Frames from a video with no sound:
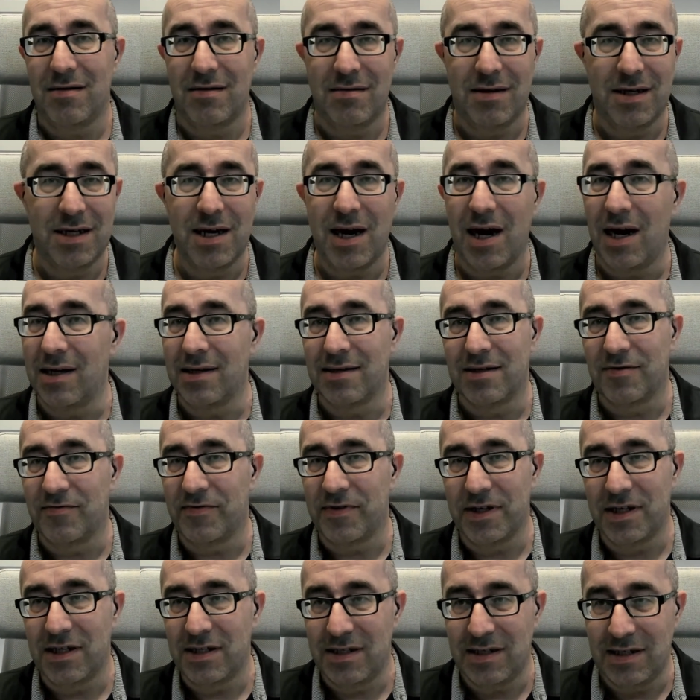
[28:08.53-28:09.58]
regardless
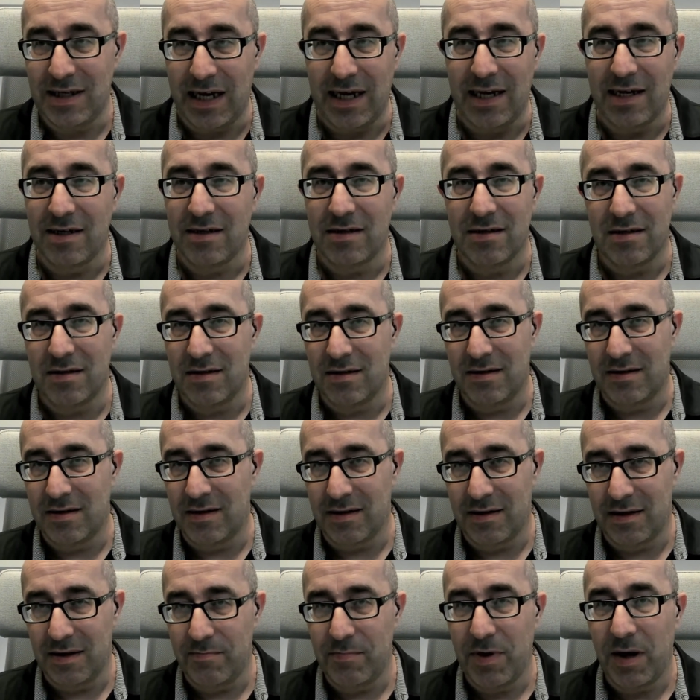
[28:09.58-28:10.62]
of the date,
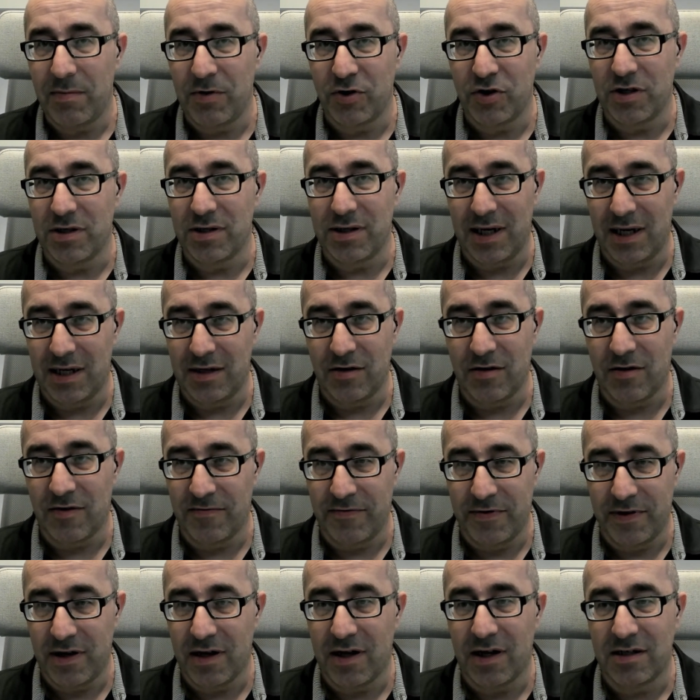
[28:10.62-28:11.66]
the publishing date
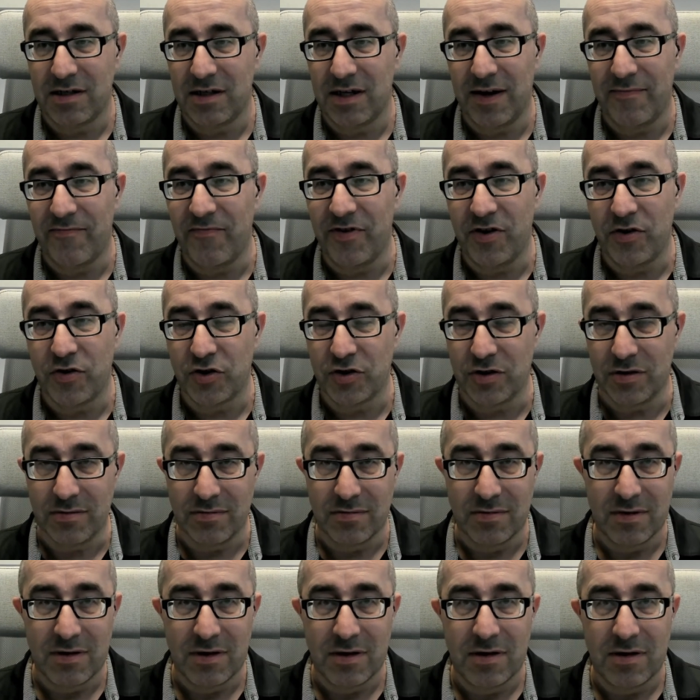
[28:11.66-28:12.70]
of the RTM version.
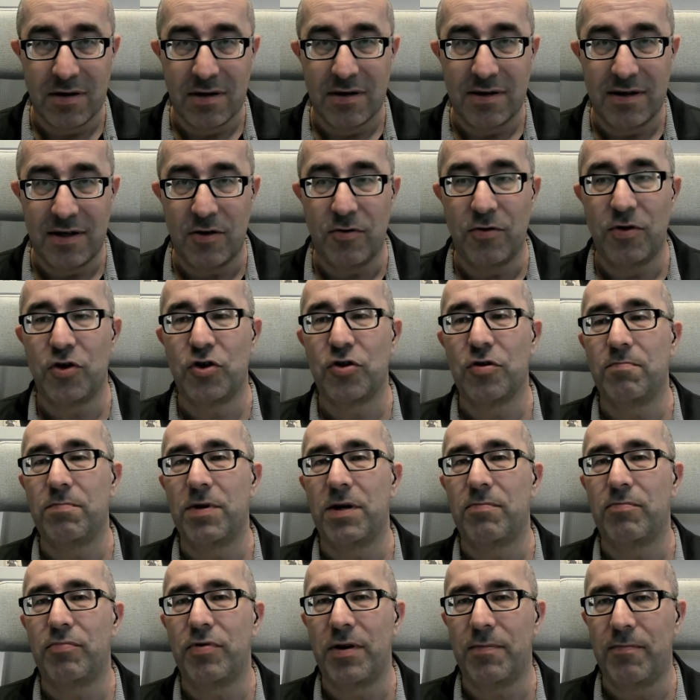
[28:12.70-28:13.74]
So you should
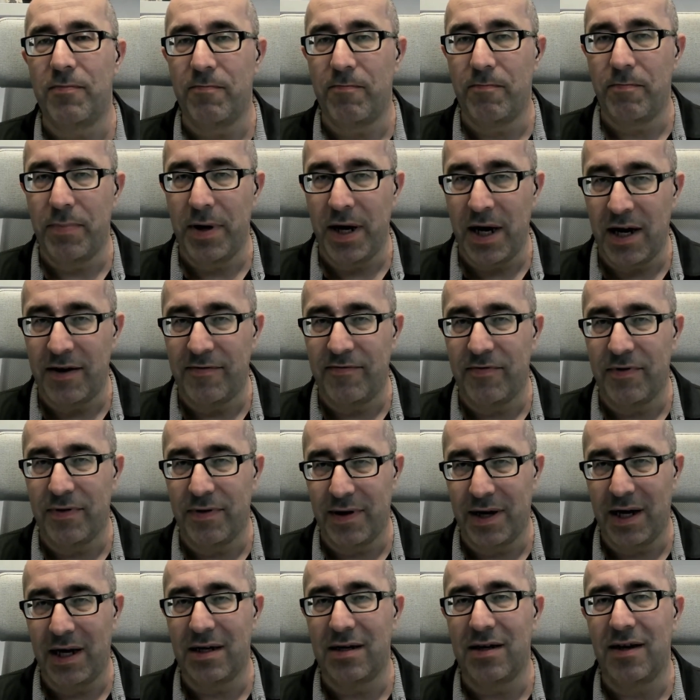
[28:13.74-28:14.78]
be prepared for
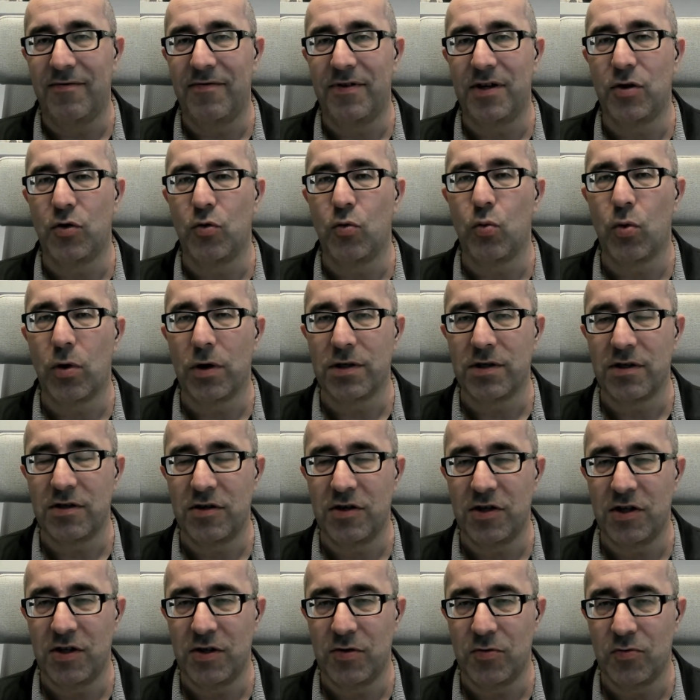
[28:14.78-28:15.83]
that if you do want
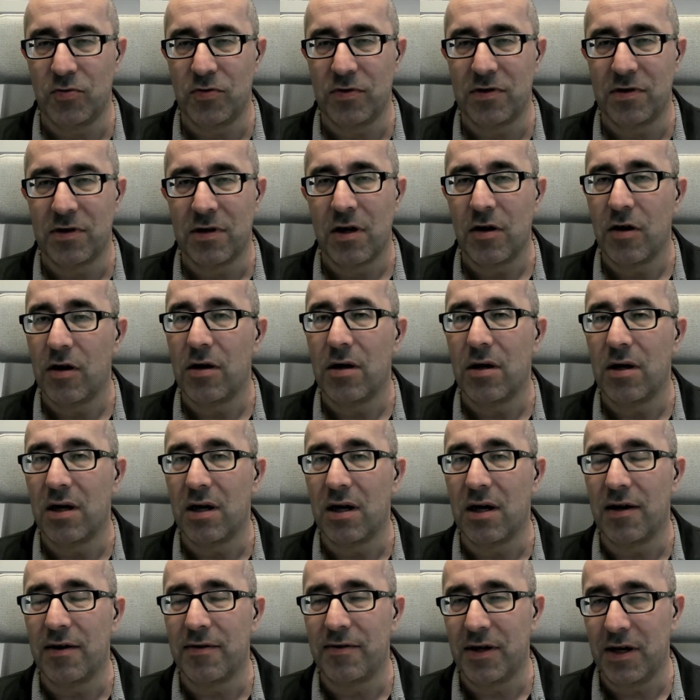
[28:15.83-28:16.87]
to use
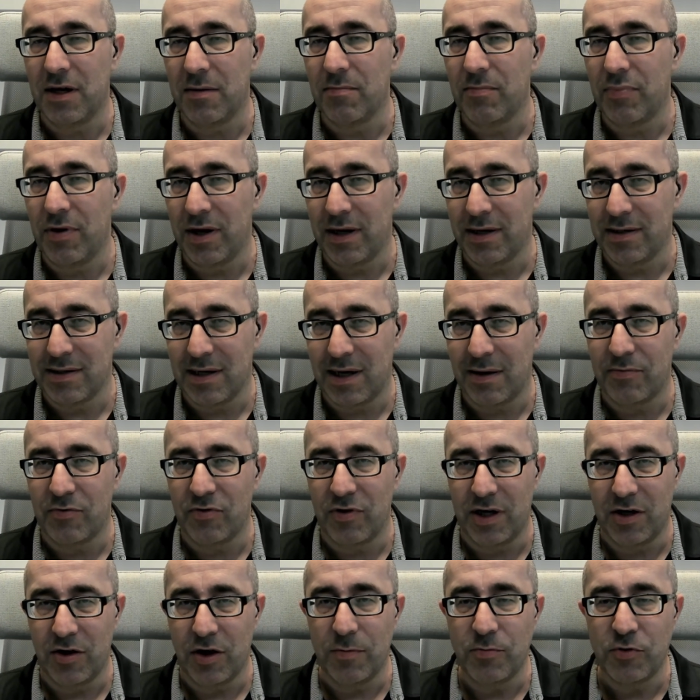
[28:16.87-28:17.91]
the in-place
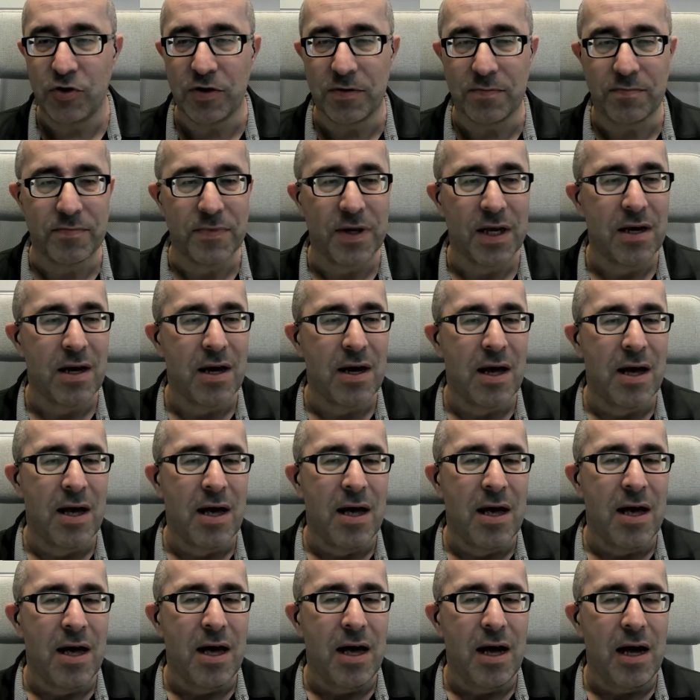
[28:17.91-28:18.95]
upgrade option.
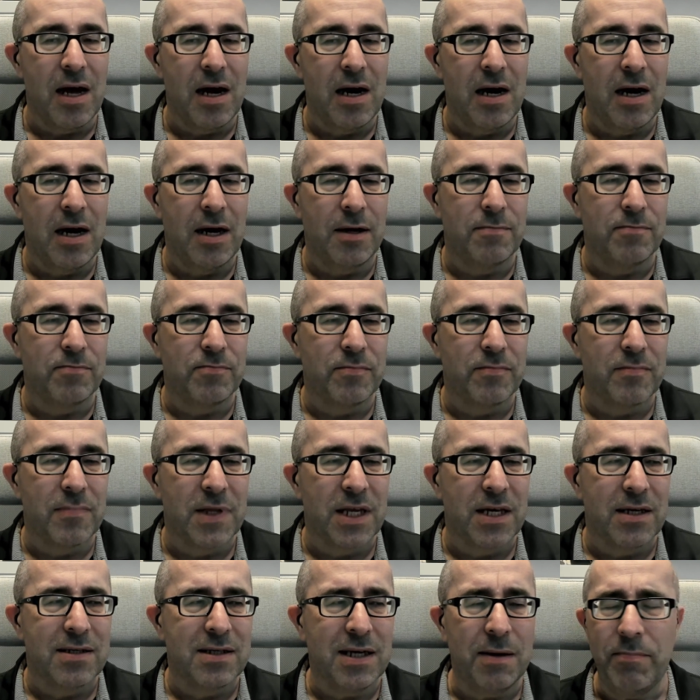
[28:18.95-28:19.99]

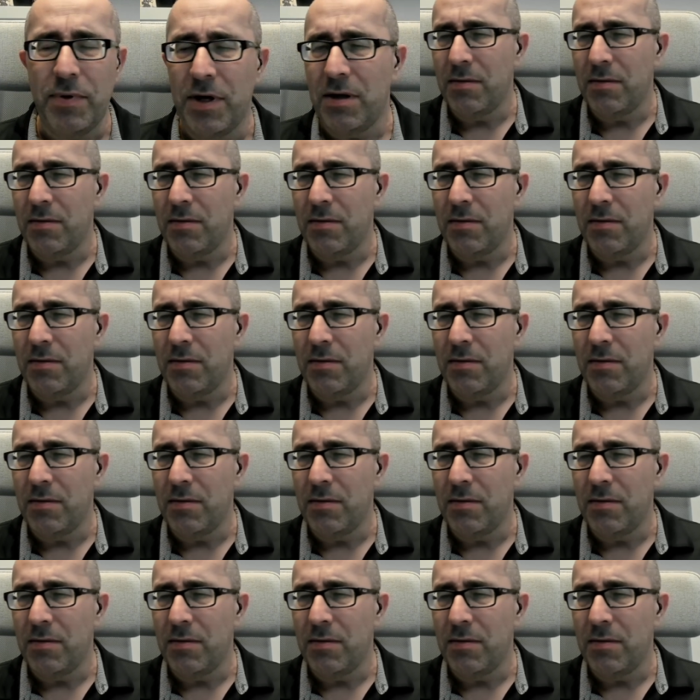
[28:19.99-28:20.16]
Some